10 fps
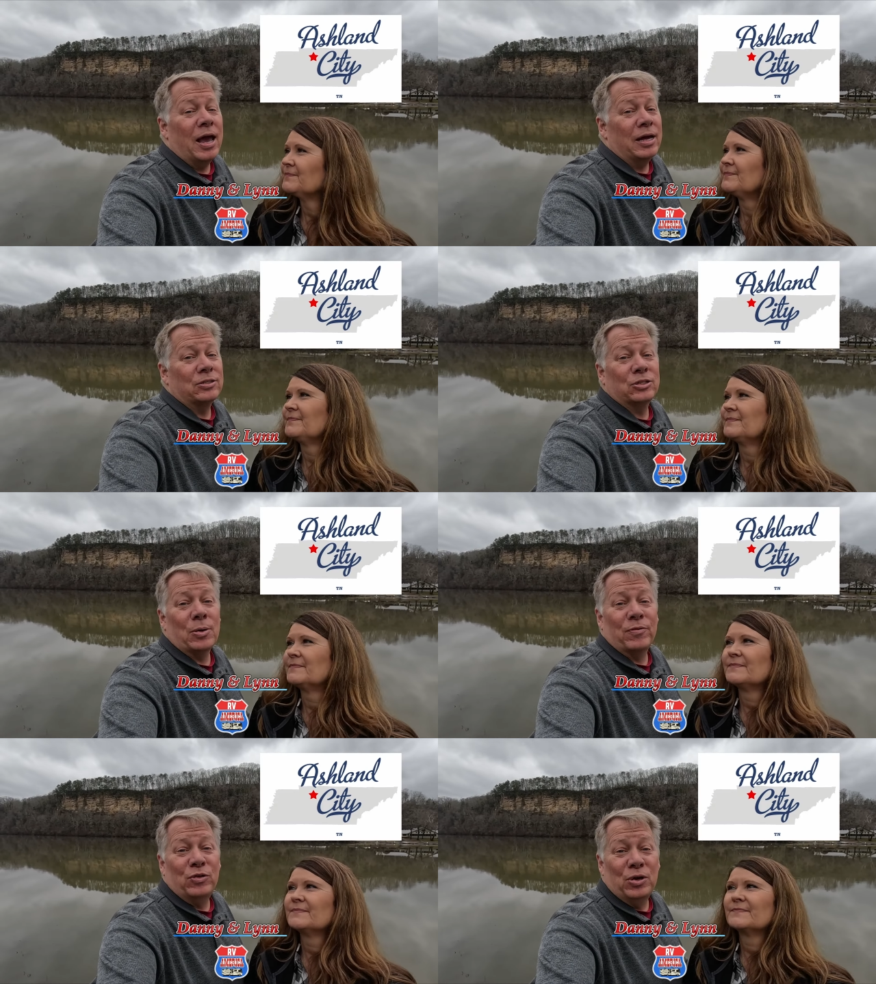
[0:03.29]
Speaker 1: As
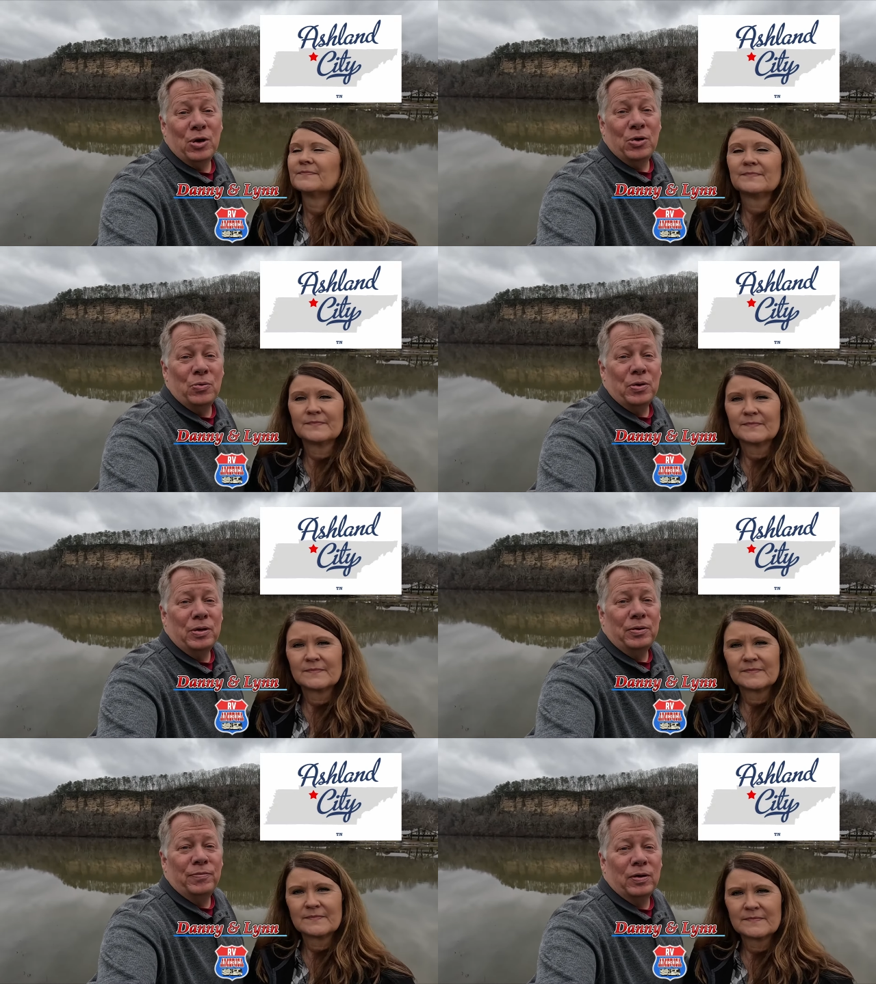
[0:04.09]
some of you know,
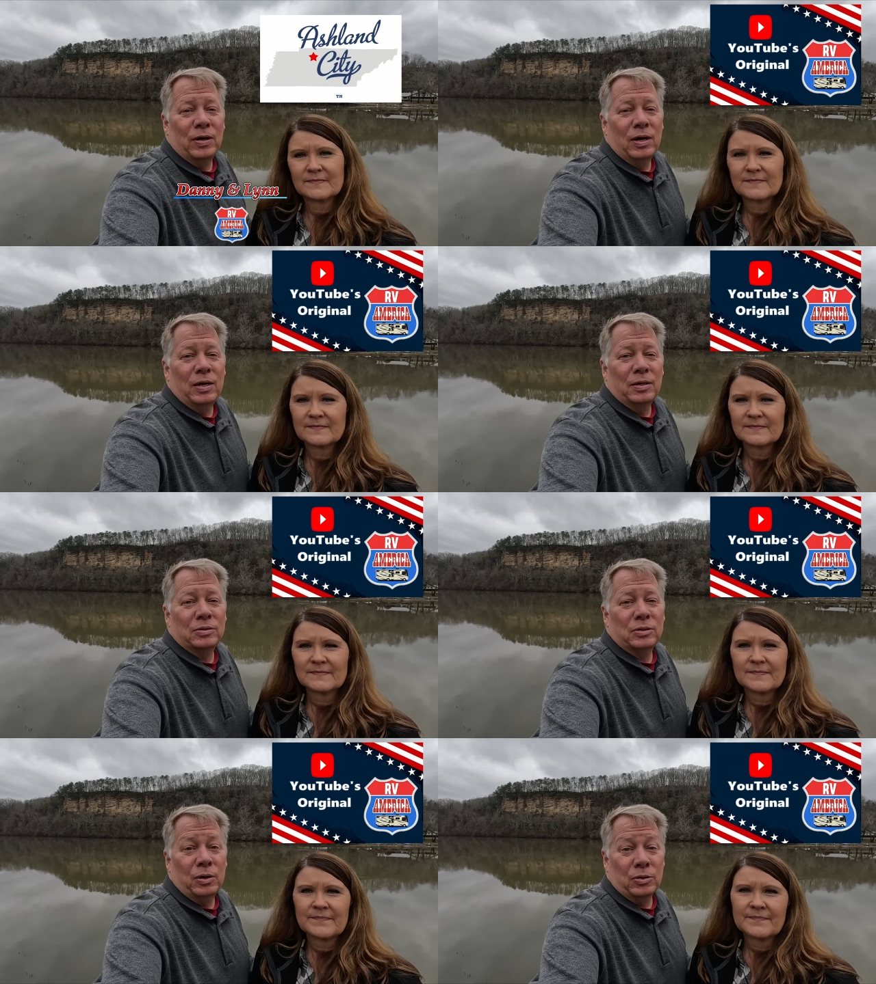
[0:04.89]
we
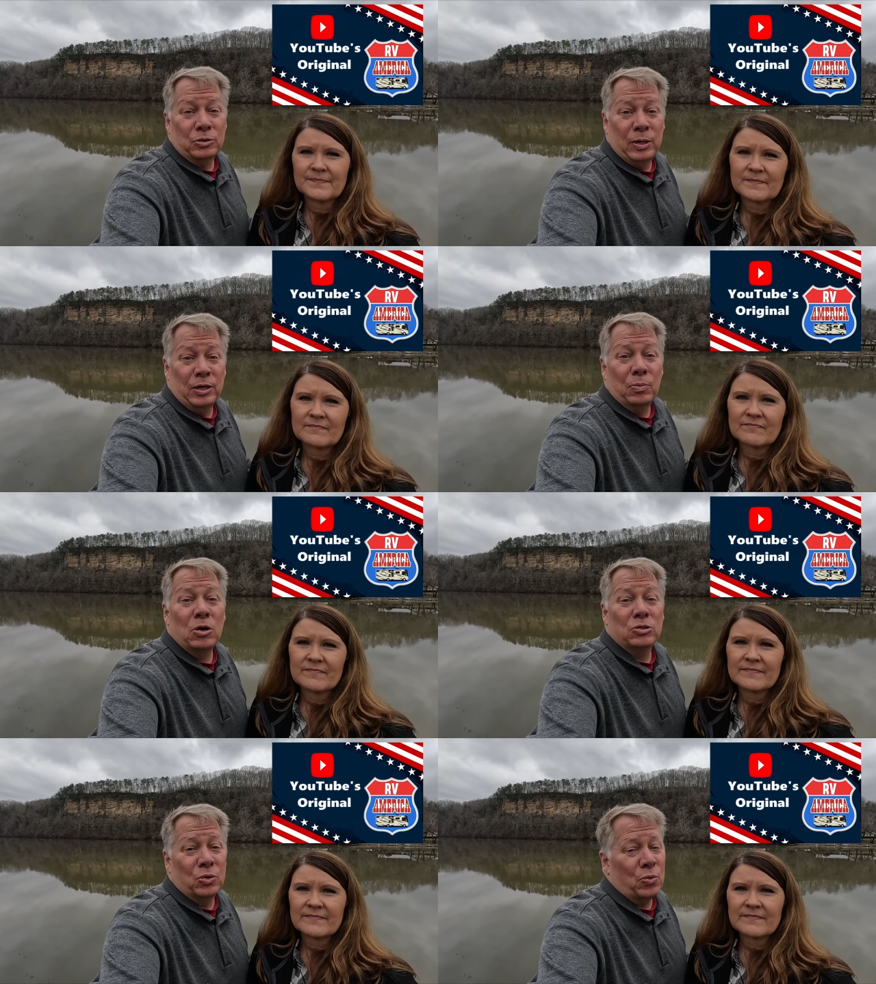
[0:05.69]
are spending
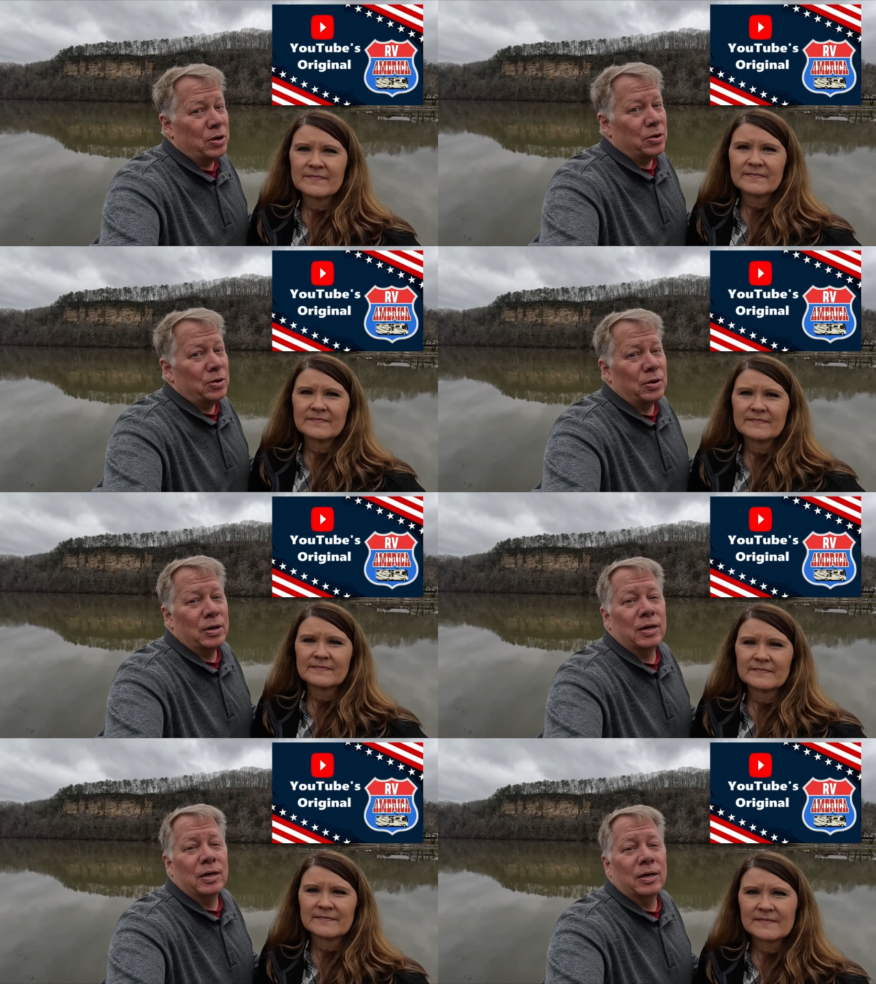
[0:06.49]
most of the
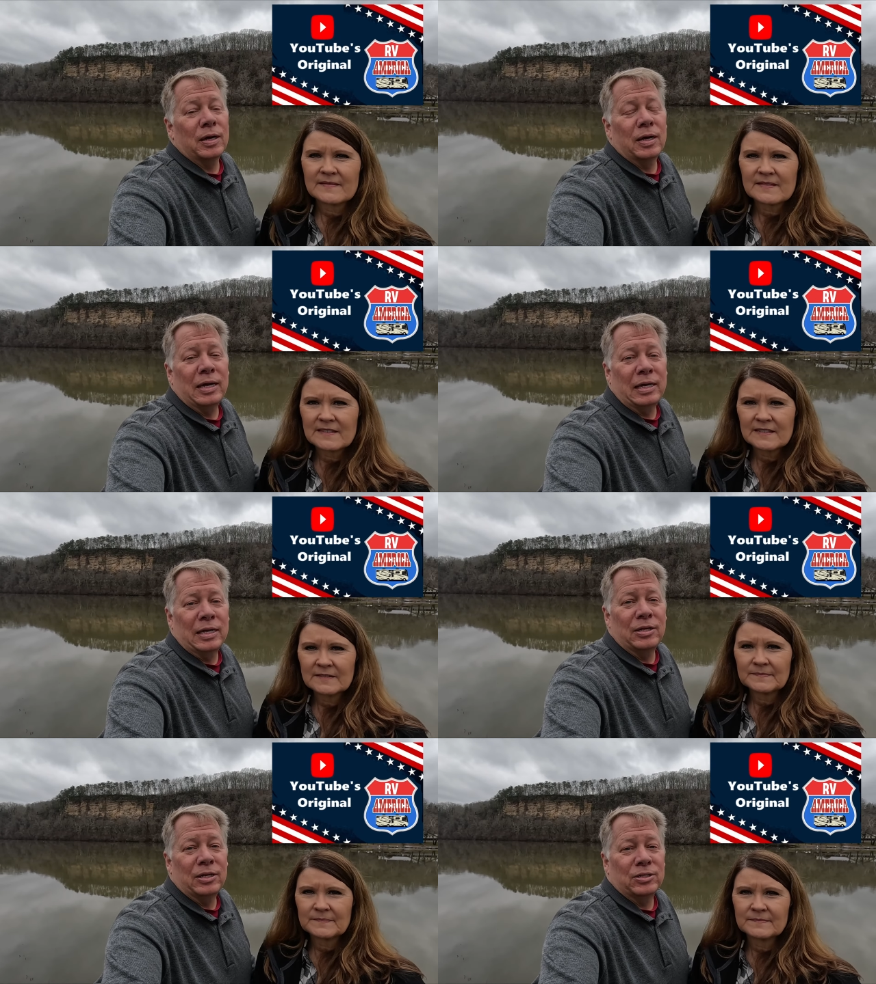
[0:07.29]
winter
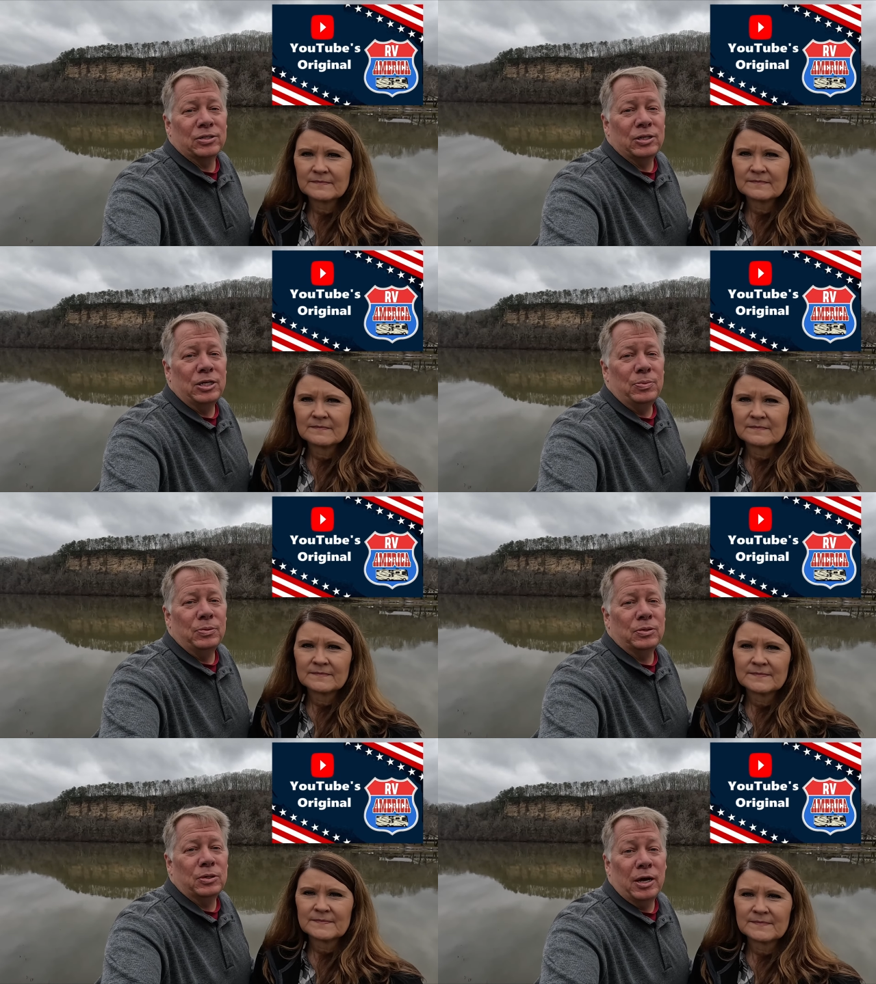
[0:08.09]
in Tennessee
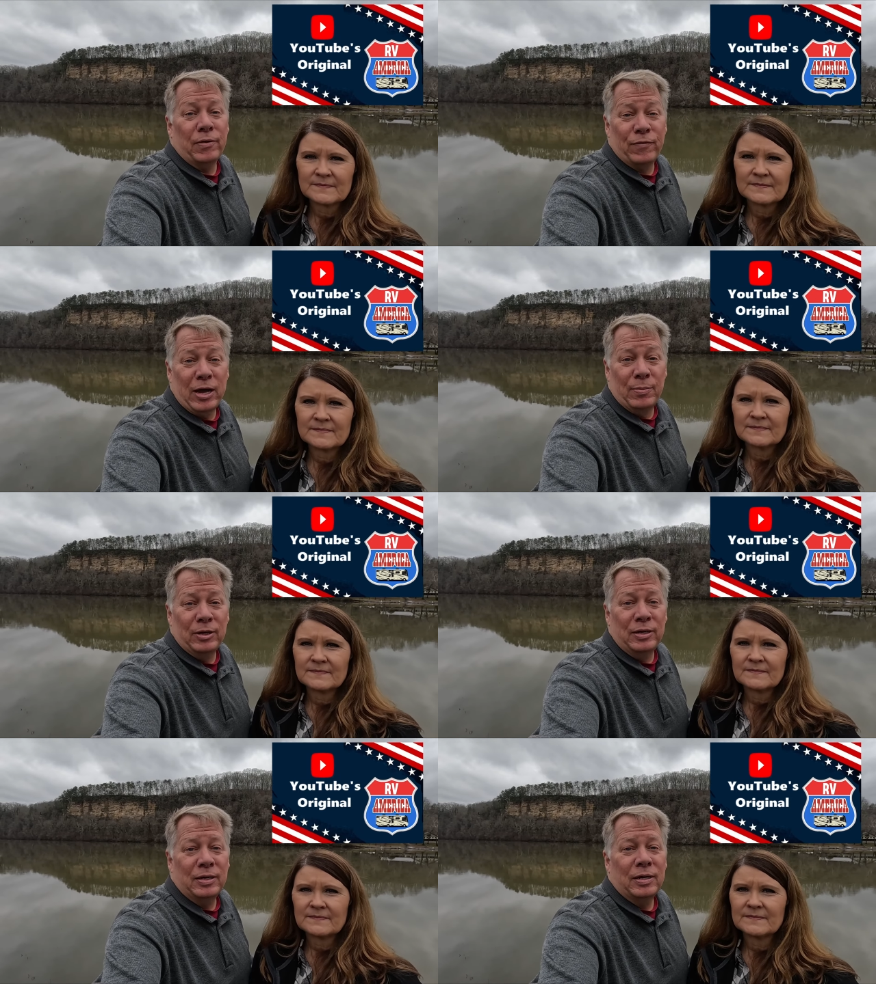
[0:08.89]
to help
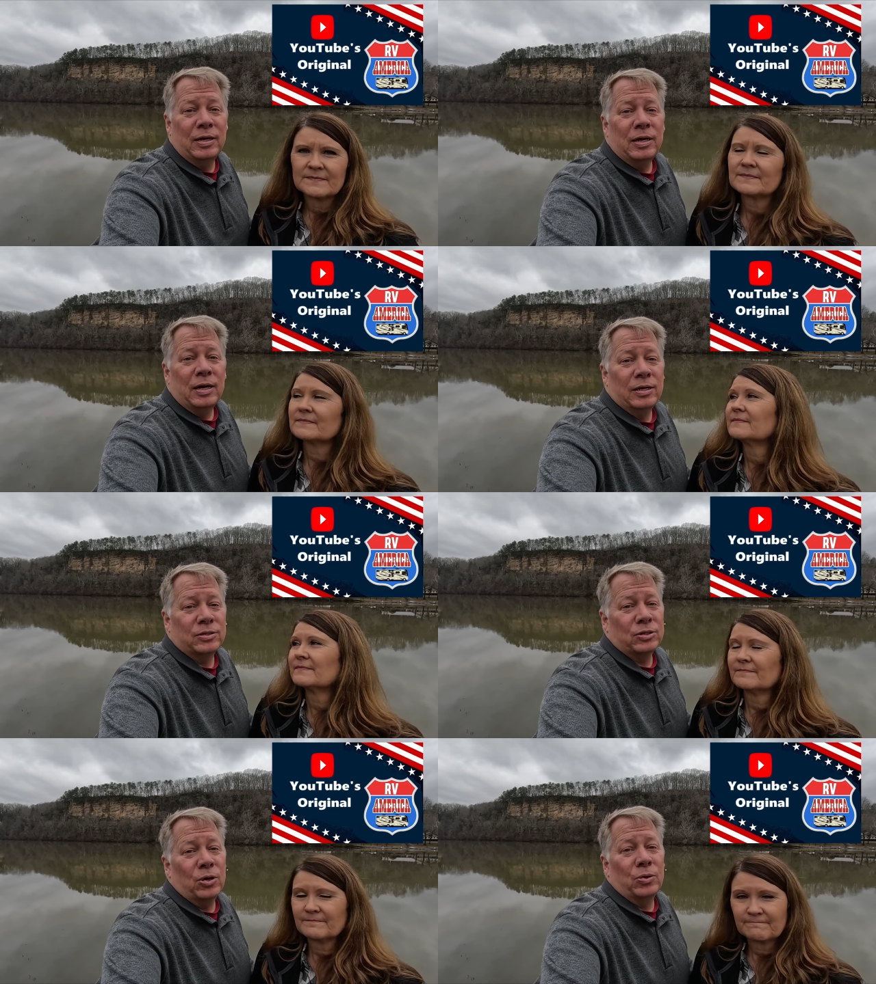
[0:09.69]
family,
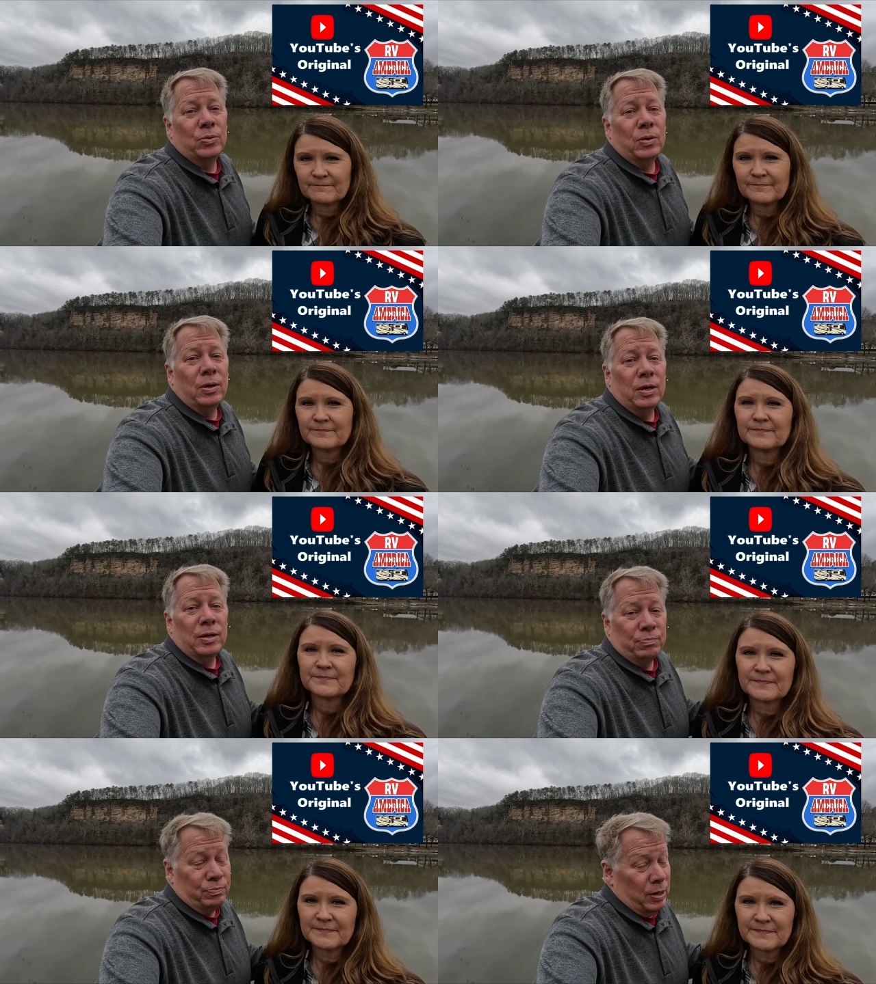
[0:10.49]
and so
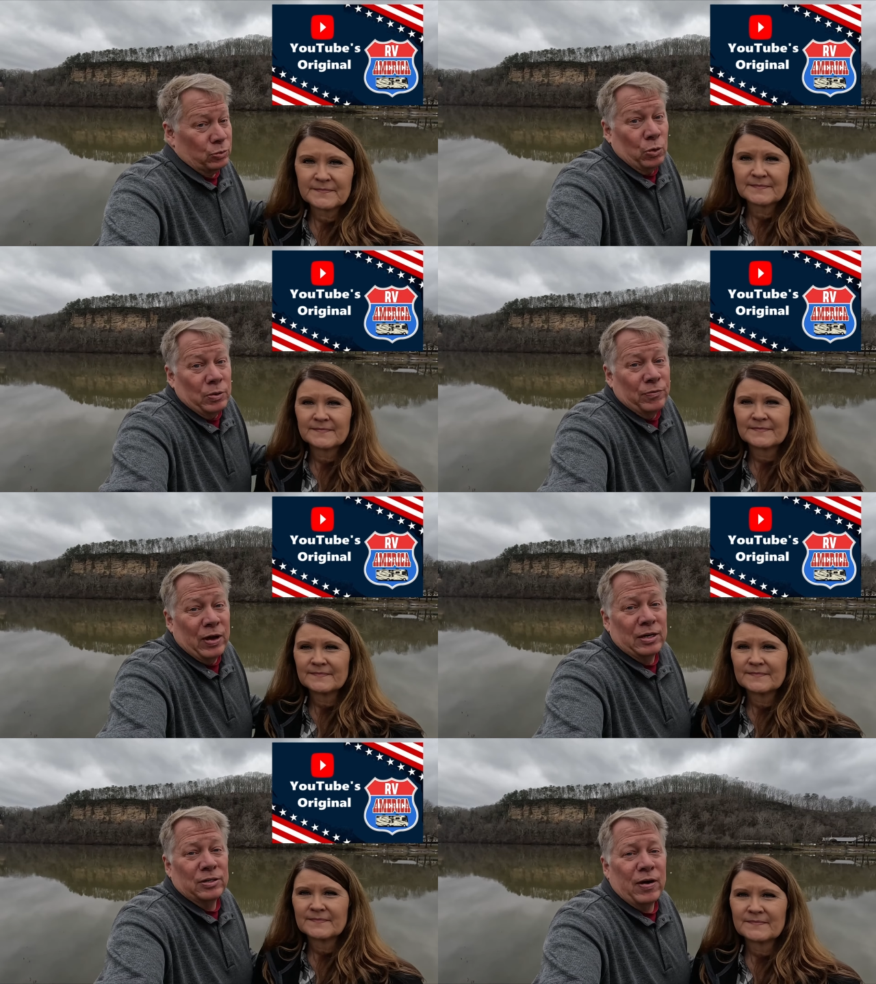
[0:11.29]
that's one
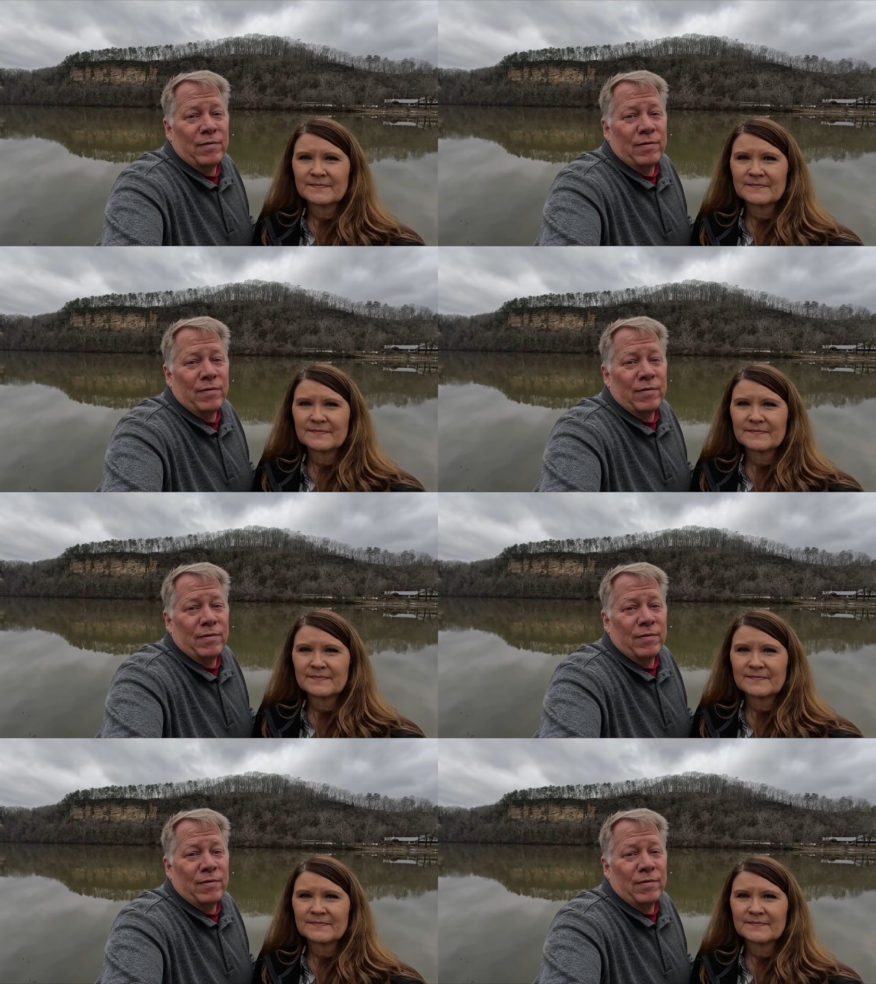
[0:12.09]
advantage of